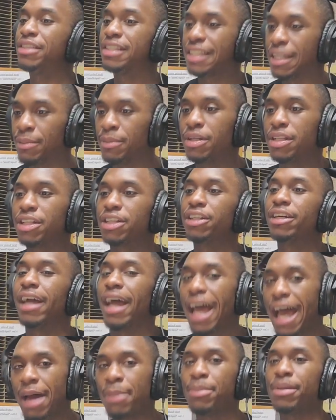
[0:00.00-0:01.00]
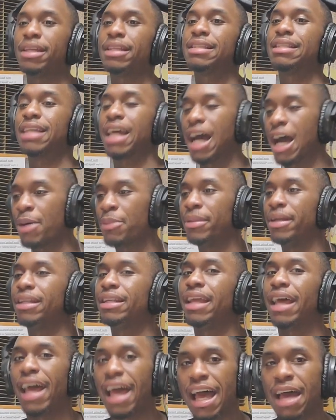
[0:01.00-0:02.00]
similar habits,
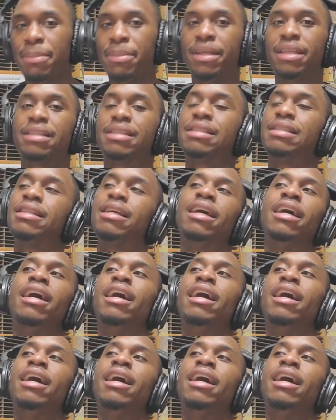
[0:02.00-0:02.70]
common habits,